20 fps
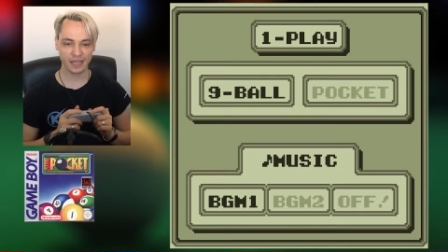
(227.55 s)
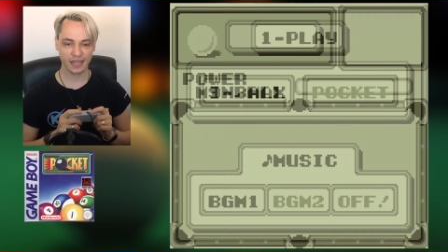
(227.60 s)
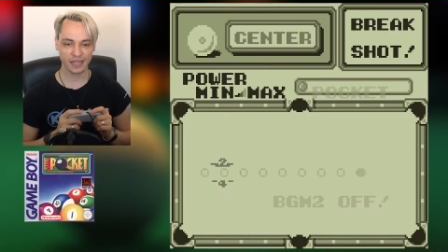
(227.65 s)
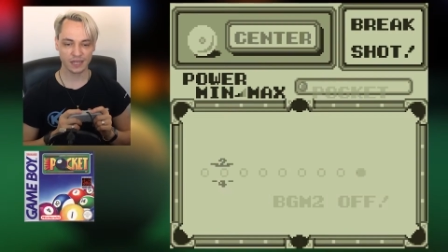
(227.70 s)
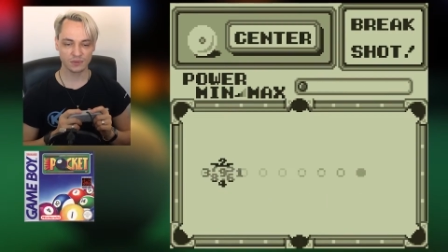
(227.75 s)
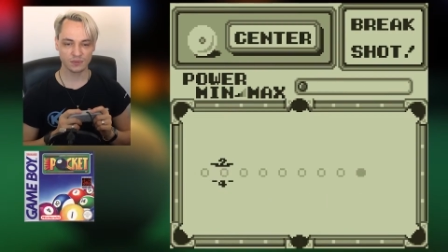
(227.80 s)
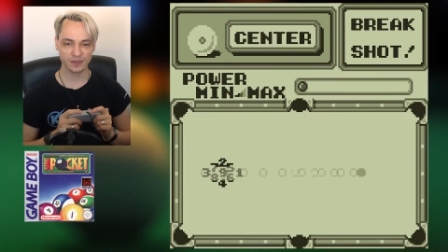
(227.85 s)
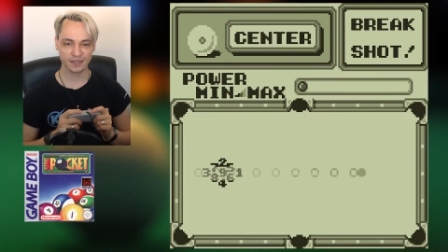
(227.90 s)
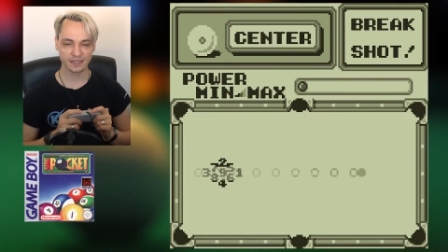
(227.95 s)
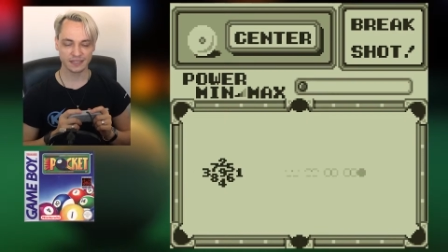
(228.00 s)

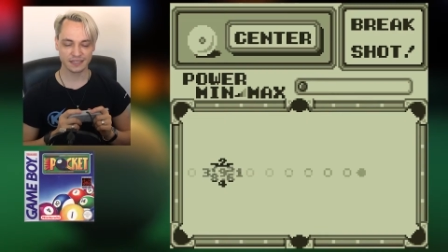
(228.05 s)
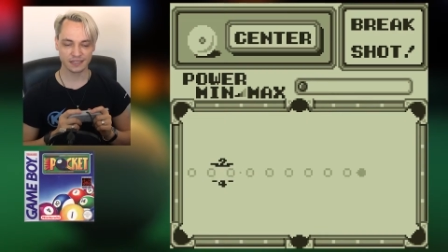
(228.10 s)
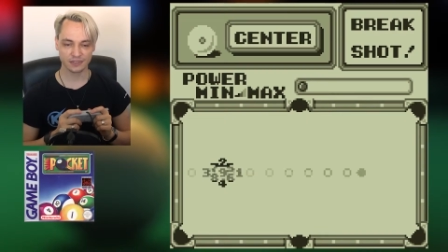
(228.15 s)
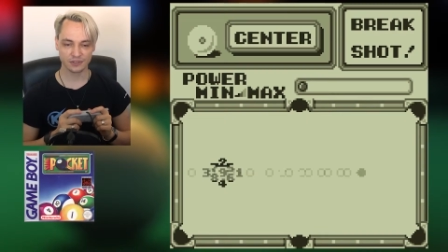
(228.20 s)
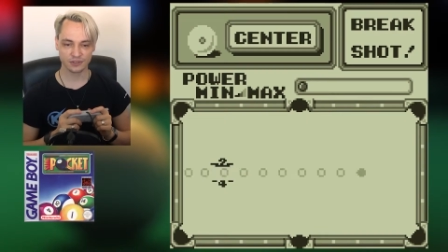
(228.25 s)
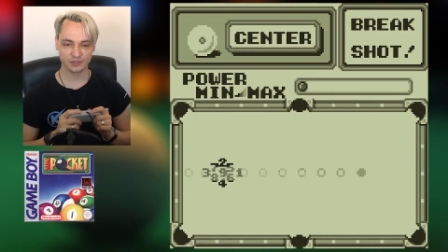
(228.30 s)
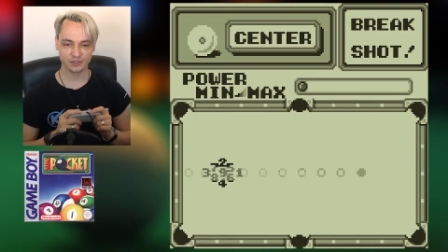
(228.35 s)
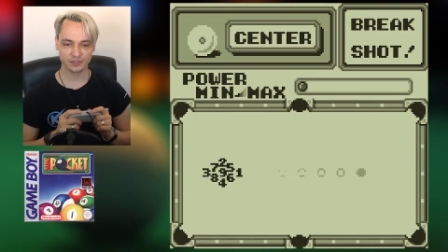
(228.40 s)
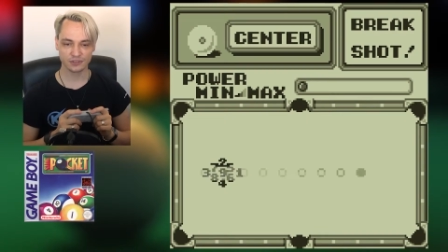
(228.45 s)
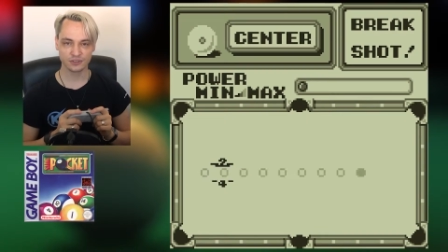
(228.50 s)
and when it
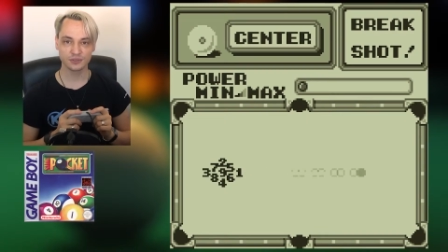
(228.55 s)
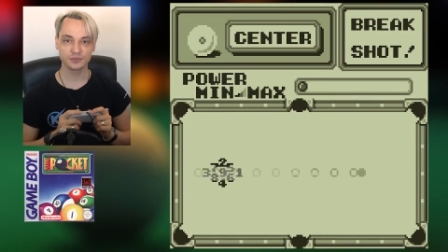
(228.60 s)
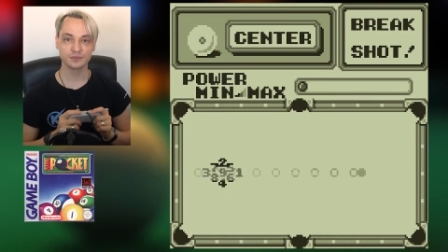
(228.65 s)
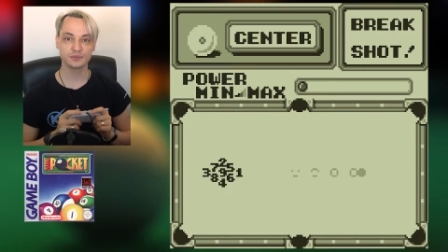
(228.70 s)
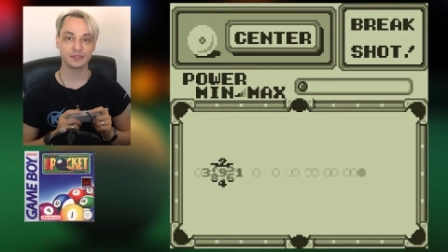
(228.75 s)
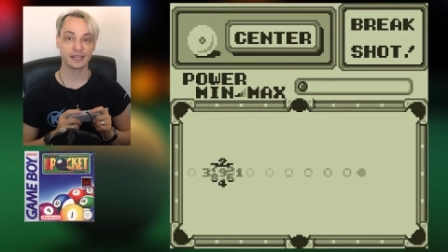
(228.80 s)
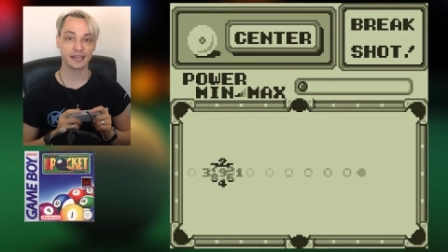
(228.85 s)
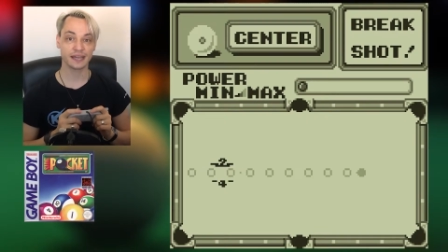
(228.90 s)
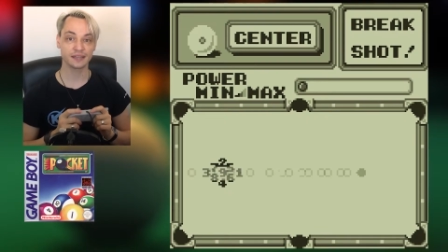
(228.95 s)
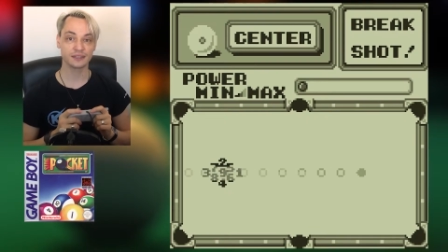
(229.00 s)
annoys
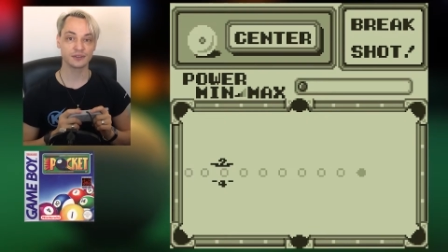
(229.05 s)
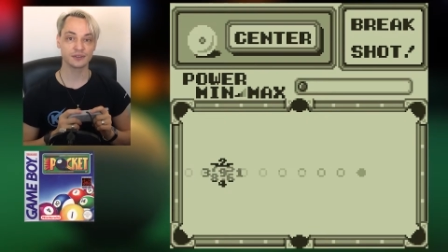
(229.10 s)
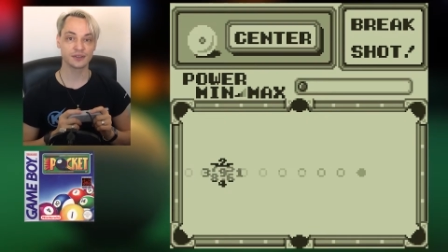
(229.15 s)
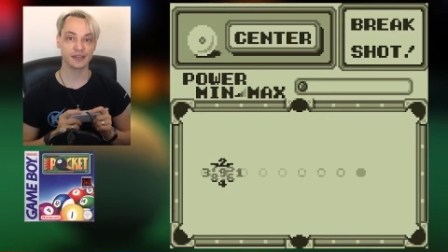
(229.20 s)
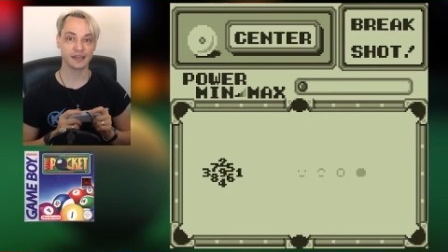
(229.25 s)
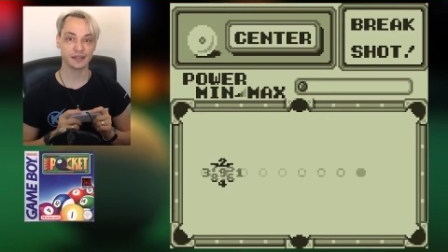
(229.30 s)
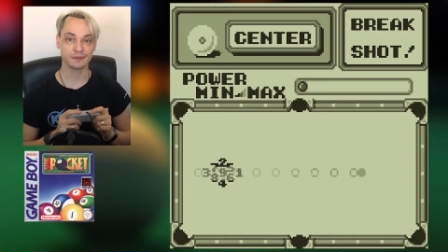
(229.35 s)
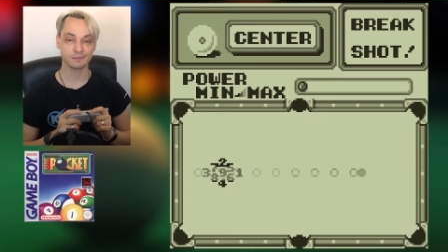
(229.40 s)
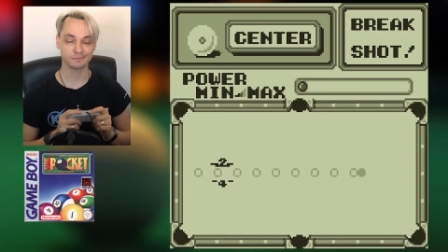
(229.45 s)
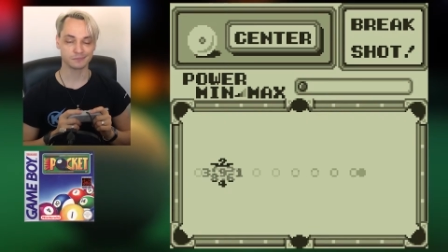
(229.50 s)
you, yeah, you
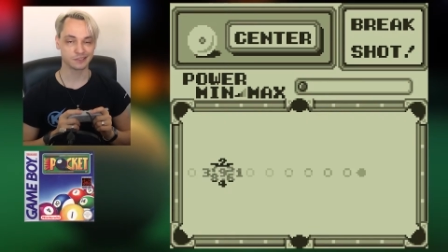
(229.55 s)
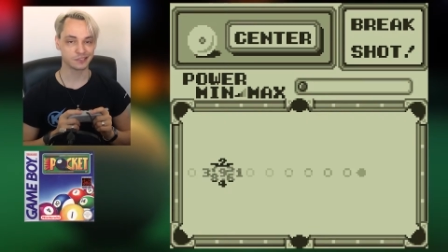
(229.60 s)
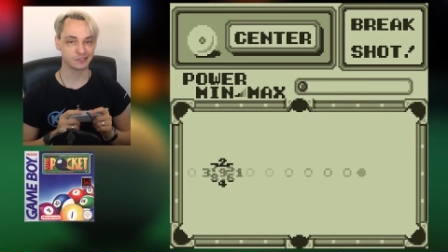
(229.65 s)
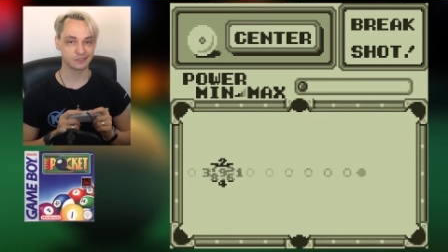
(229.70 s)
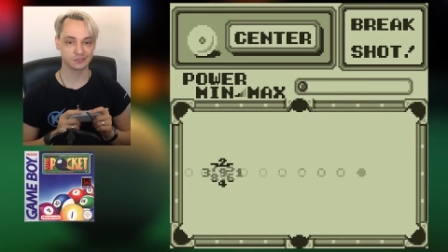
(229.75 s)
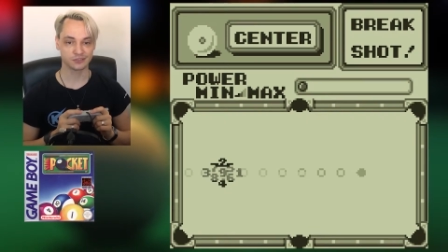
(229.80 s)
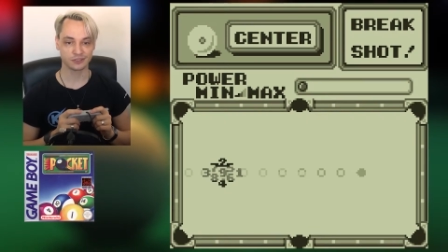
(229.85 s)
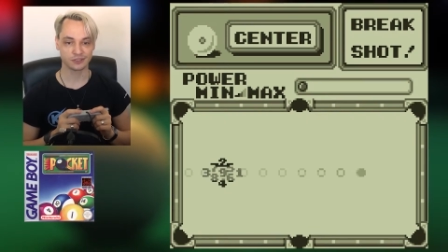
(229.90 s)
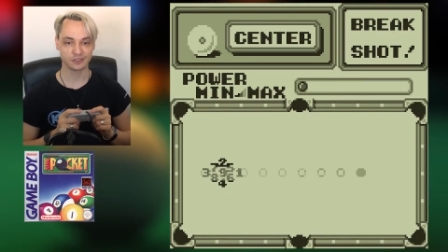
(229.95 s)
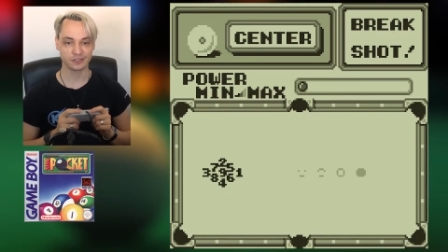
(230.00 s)
can
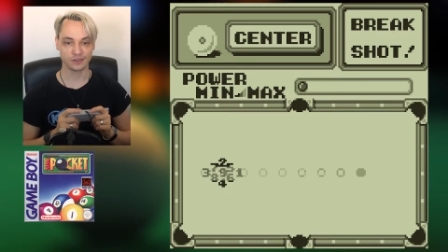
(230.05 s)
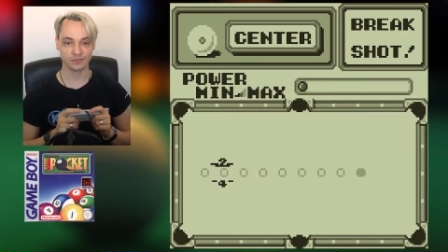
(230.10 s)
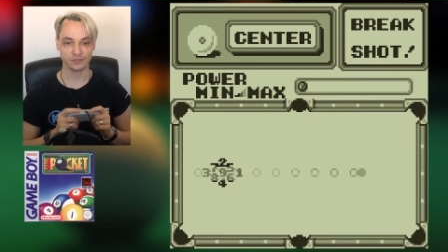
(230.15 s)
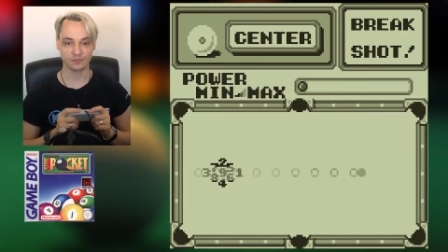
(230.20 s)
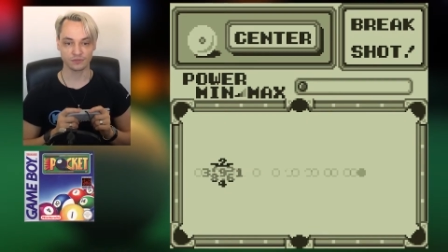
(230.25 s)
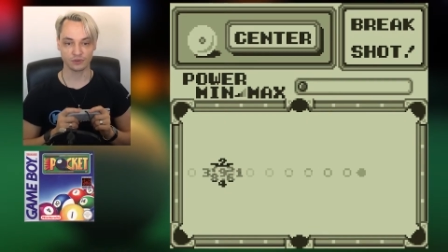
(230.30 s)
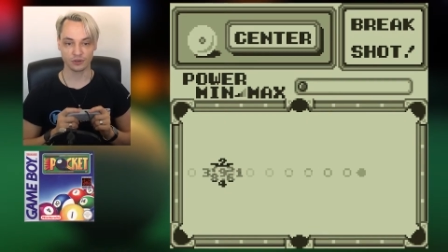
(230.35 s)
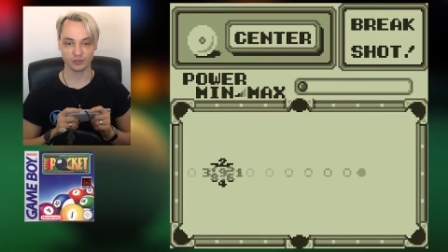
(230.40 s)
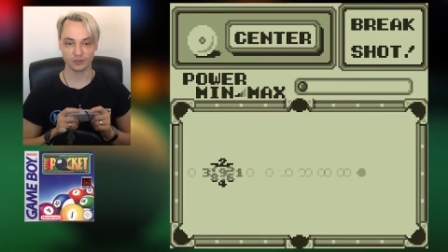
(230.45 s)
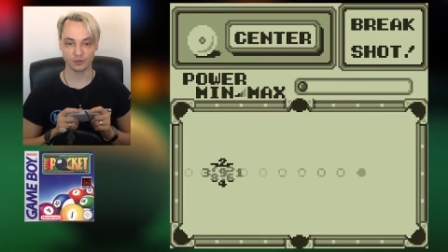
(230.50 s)
just turn down
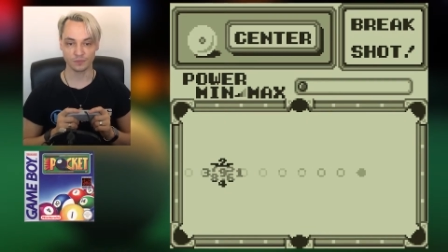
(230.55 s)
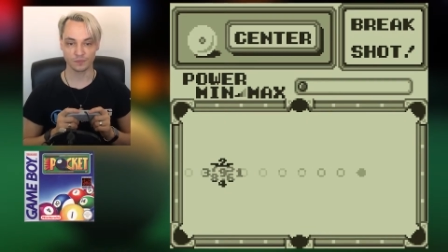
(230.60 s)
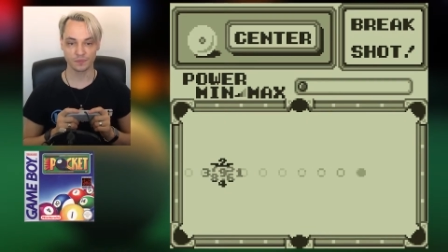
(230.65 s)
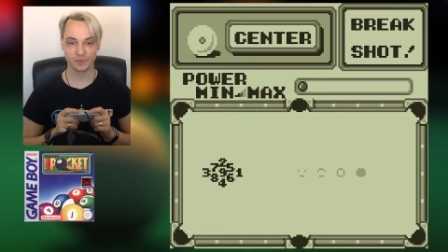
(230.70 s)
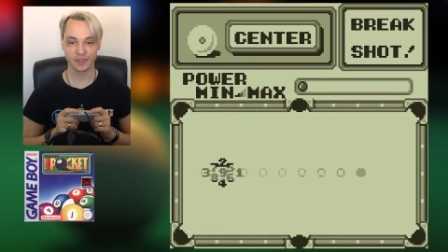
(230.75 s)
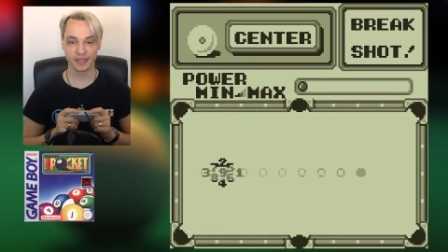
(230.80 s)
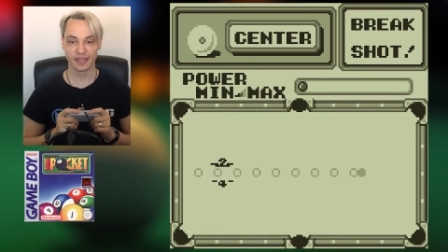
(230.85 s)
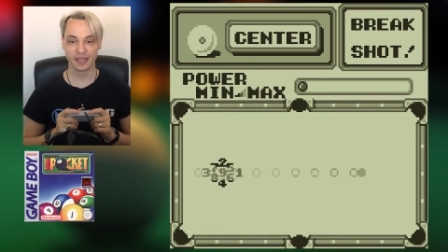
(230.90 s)
the volume.